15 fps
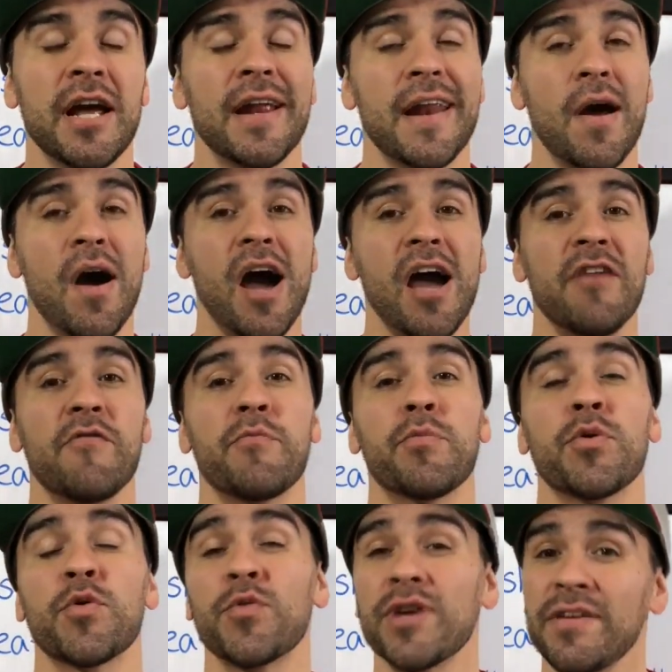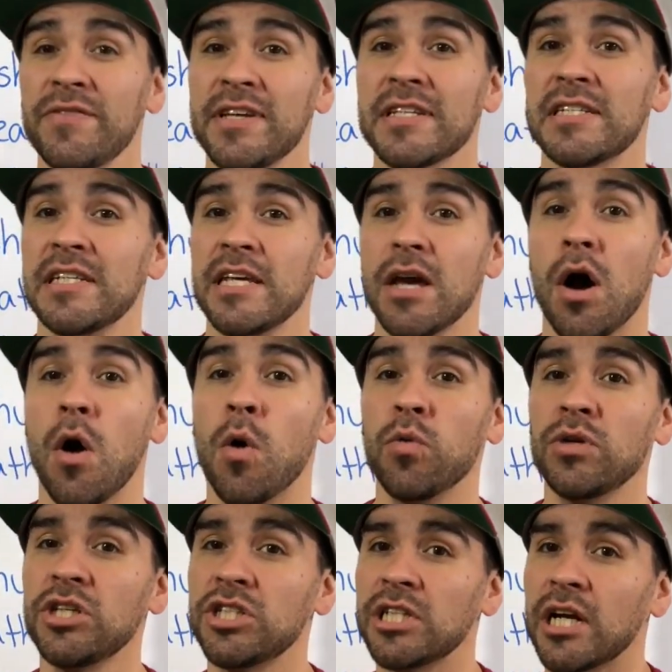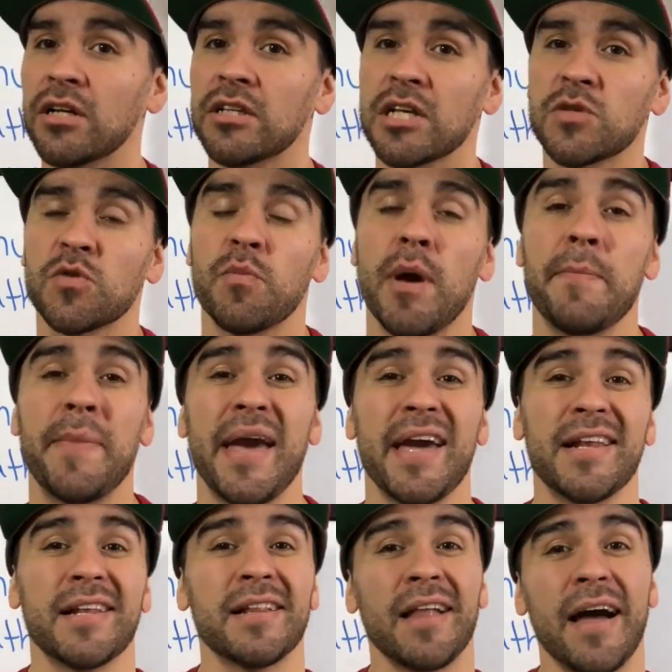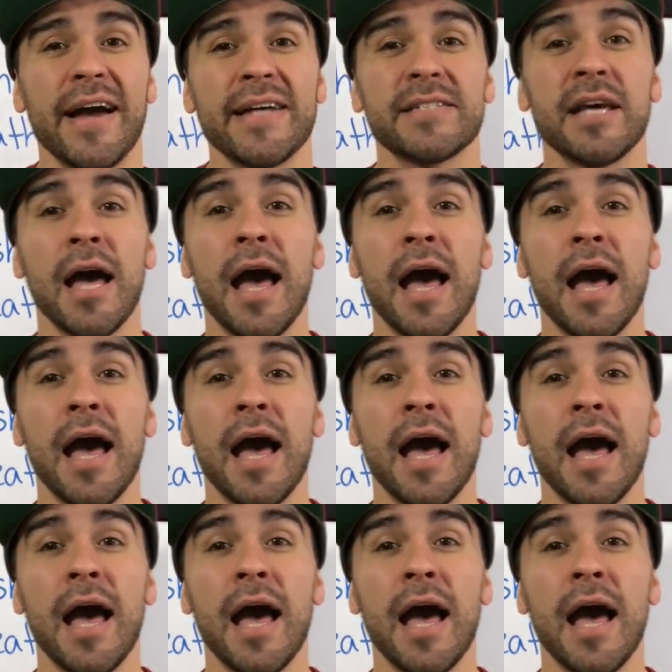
Now, I've previously only shared this with my paid clients.